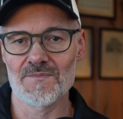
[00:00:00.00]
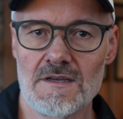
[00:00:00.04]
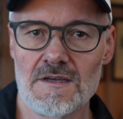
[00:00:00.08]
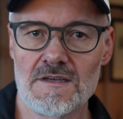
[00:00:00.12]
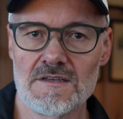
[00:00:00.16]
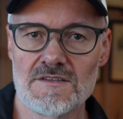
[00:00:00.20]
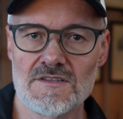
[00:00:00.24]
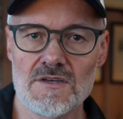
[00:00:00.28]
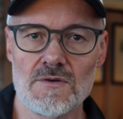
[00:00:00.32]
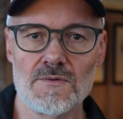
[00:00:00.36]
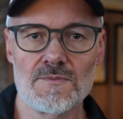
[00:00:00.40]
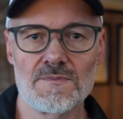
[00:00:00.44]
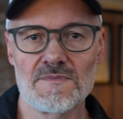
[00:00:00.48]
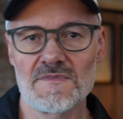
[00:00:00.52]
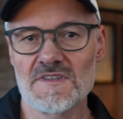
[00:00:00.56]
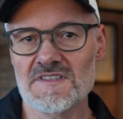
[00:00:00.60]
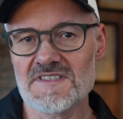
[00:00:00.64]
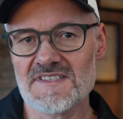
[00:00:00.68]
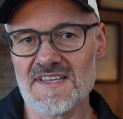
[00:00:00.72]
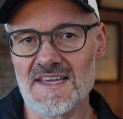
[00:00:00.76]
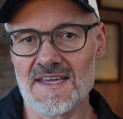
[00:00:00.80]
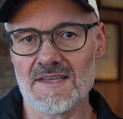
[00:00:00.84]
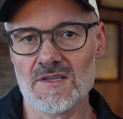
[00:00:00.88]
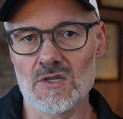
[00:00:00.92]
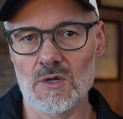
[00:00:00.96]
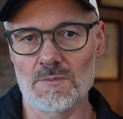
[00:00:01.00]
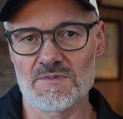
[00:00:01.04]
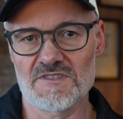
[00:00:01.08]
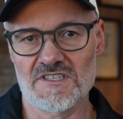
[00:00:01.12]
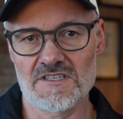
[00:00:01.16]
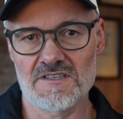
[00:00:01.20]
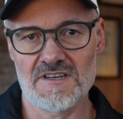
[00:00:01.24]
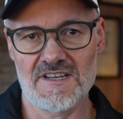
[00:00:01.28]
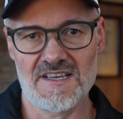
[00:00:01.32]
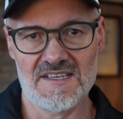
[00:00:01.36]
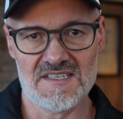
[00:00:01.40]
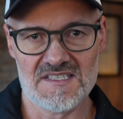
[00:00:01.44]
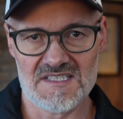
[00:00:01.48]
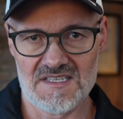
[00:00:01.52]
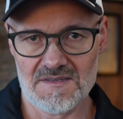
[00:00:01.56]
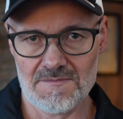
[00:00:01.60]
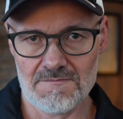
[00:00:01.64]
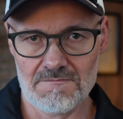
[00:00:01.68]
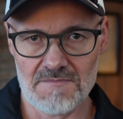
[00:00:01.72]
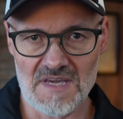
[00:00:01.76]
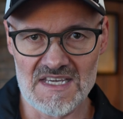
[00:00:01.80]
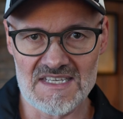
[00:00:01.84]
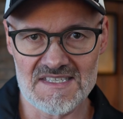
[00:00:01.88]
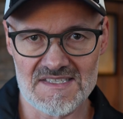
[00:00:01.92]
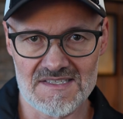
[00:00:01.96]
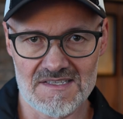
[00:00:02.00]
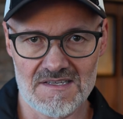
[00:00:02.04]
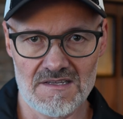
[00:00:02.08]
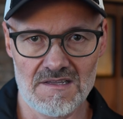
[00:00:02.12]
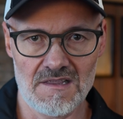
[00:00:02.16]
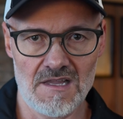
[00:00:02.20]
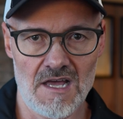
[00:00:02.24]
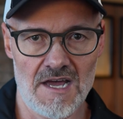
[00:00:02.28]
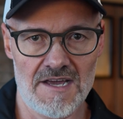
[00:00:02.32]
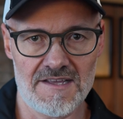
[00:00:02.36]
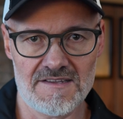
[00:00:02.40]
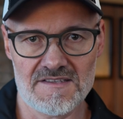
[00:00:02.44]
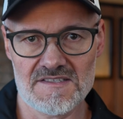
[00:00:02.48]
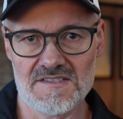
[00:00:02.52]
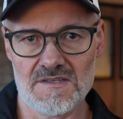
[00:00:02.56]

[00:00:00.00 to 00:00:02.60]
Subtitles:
So the second option is mixed light.